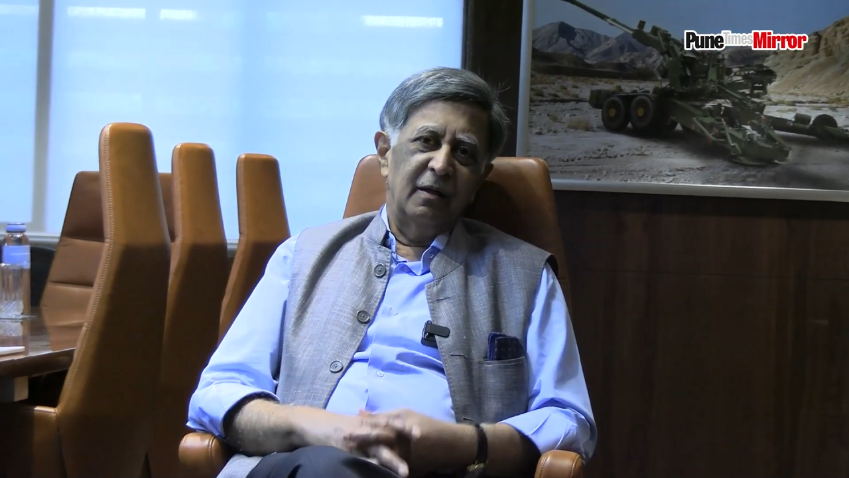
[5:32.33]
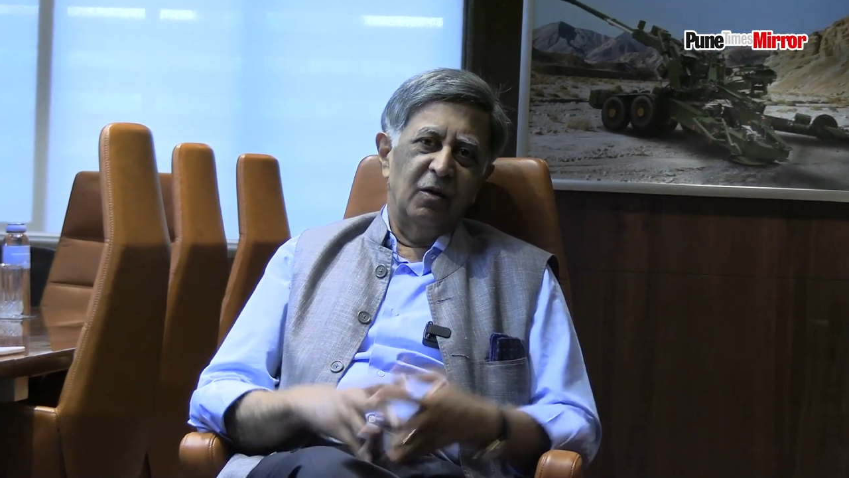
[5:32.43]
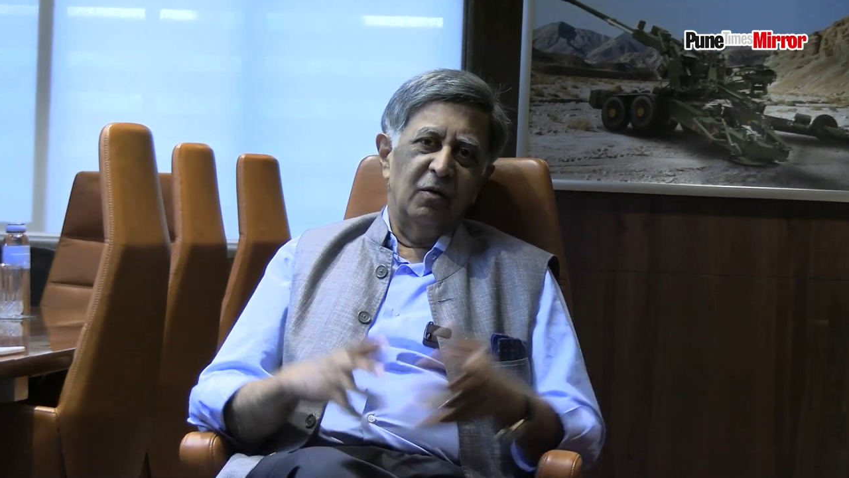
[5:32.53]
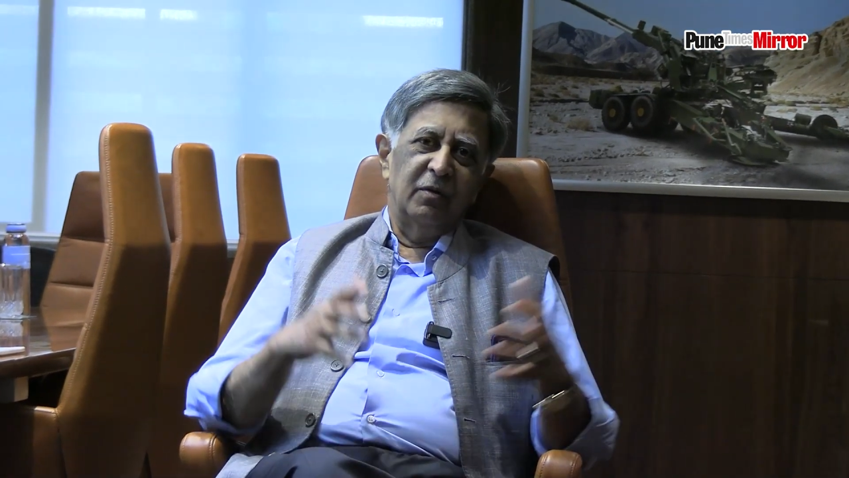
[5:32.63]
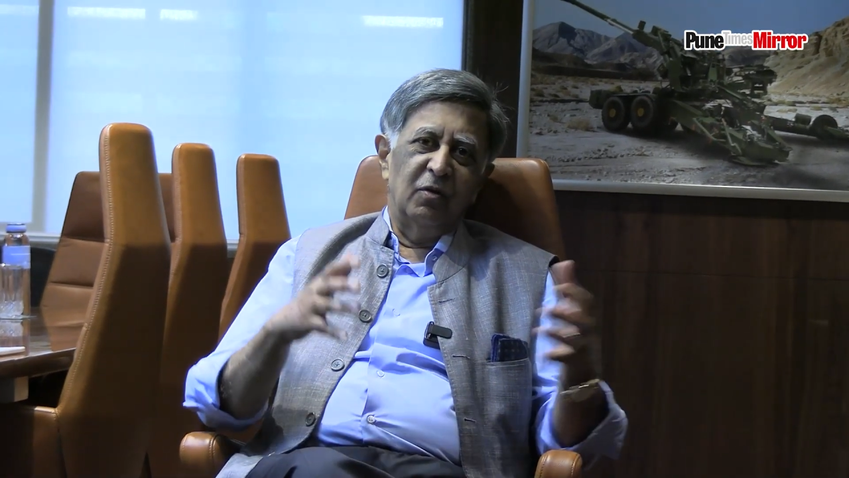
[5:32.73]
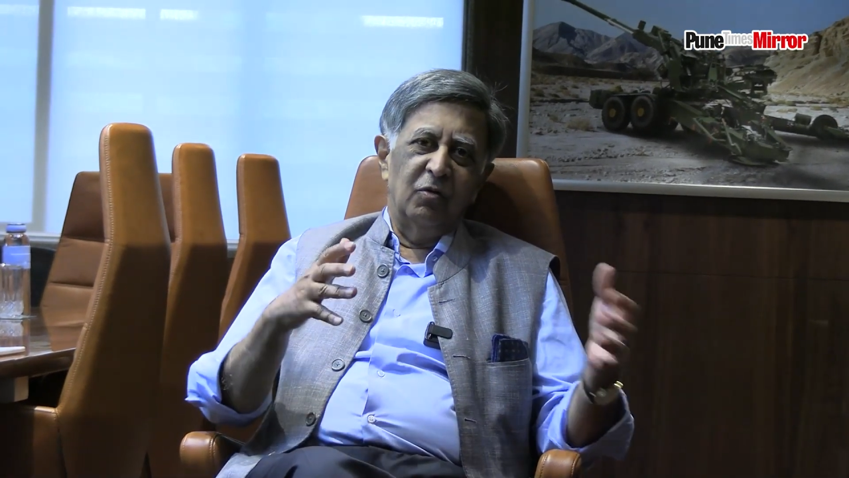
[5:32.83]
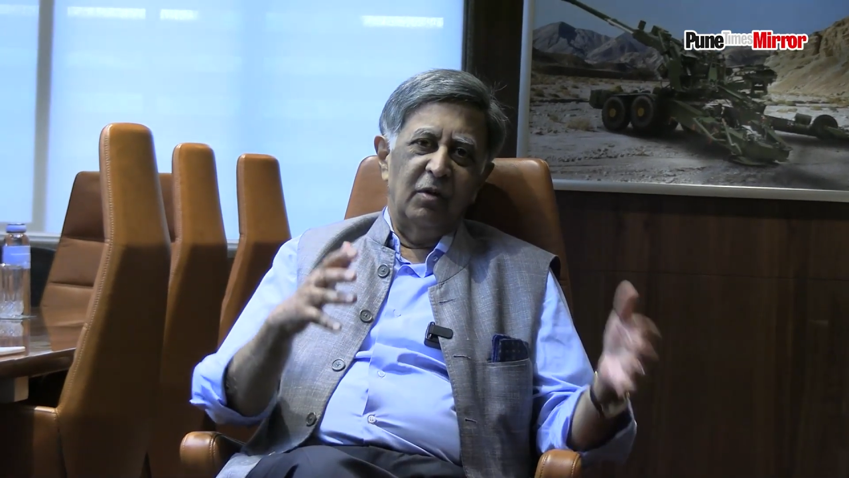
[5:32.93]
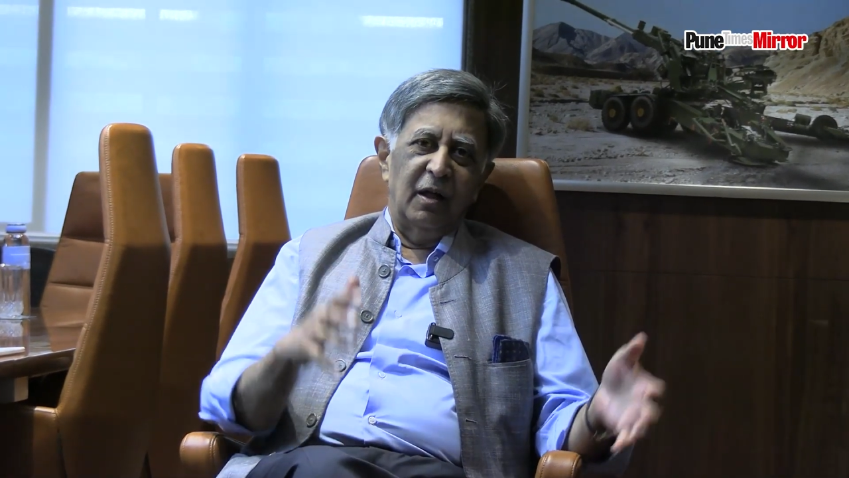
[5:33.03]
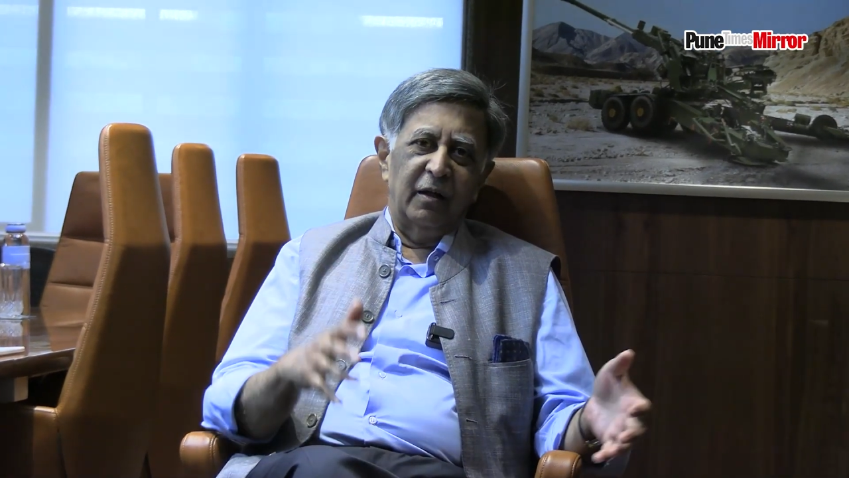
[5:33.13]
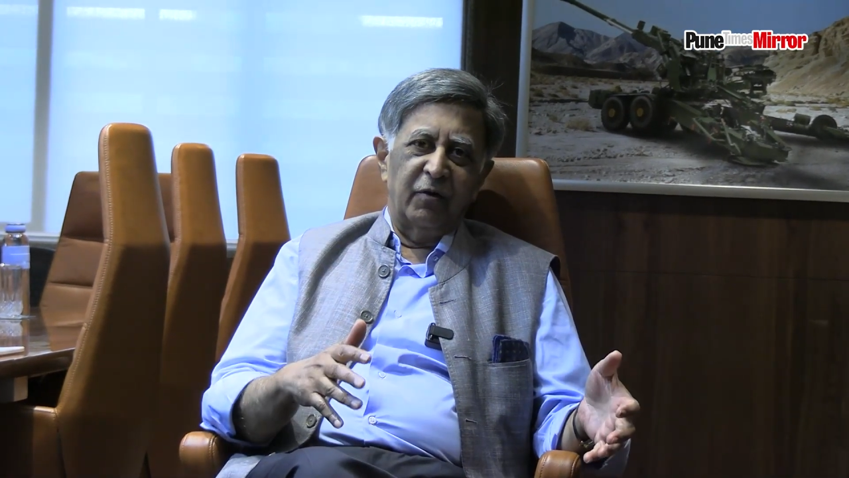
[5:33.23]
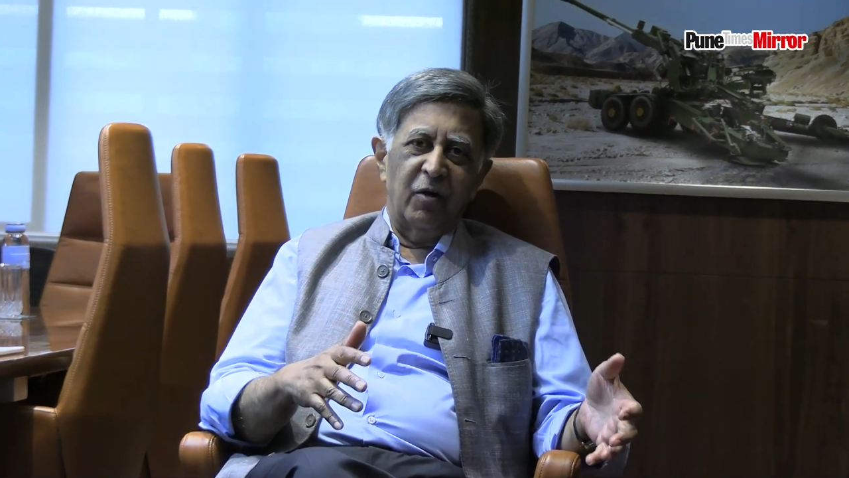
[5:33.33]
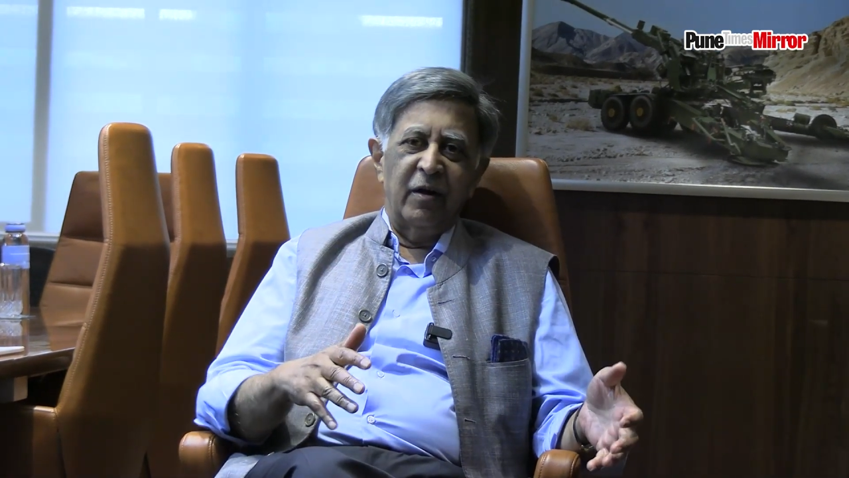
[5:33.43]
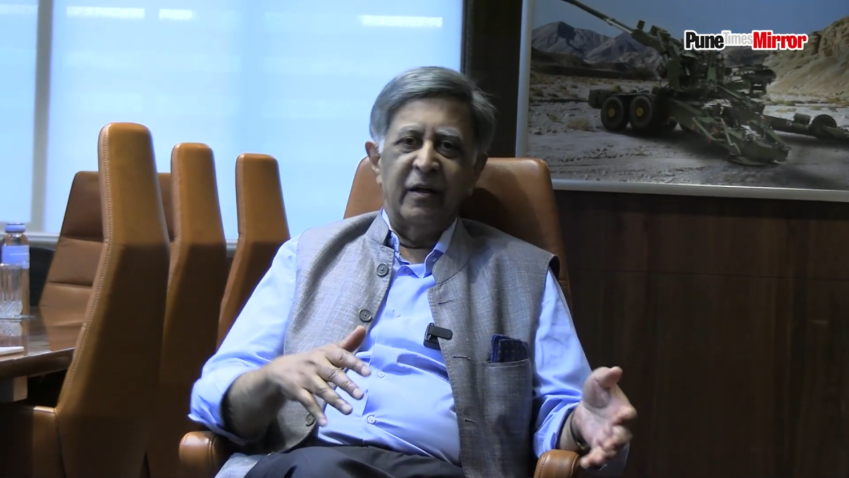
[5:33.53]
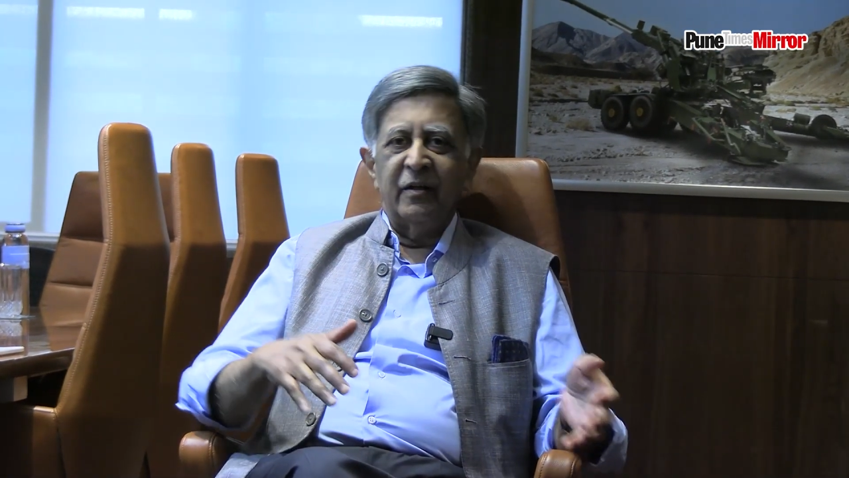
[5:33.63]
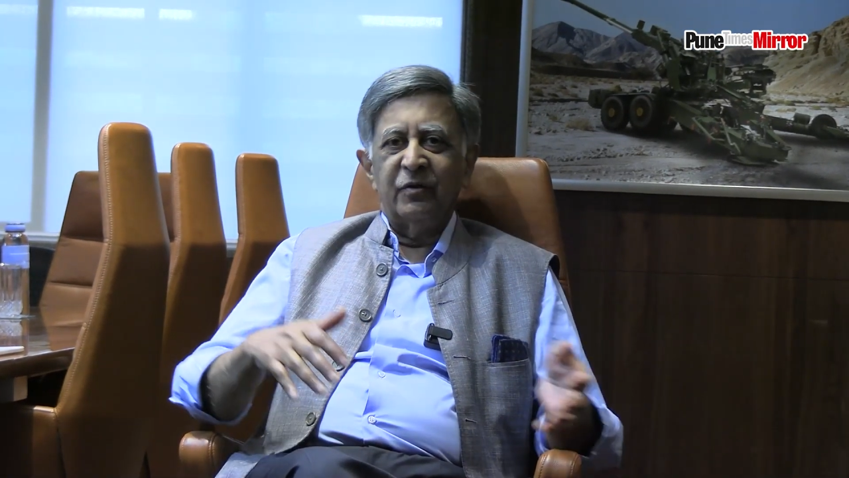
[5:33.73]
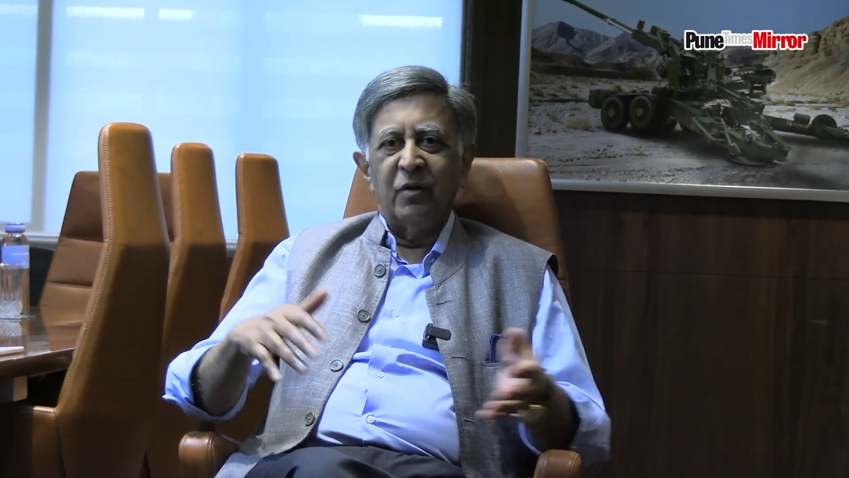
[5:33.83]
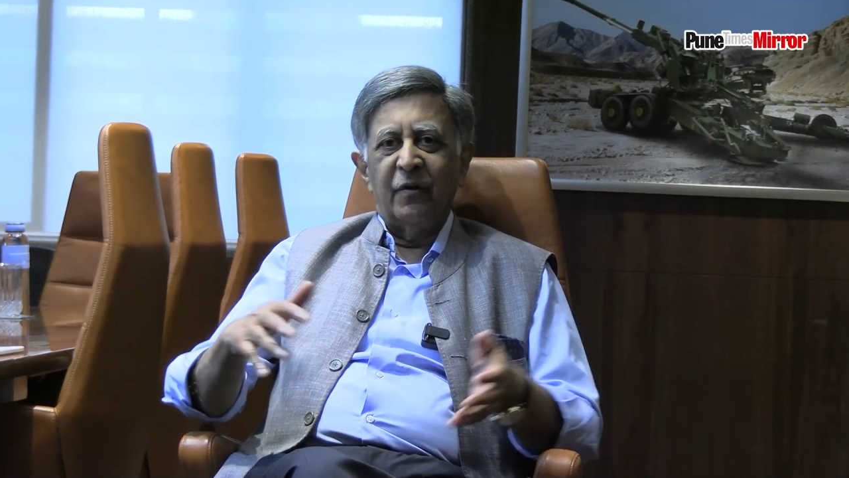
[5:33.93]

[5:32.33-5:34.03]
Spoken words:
you know, the whole electronics,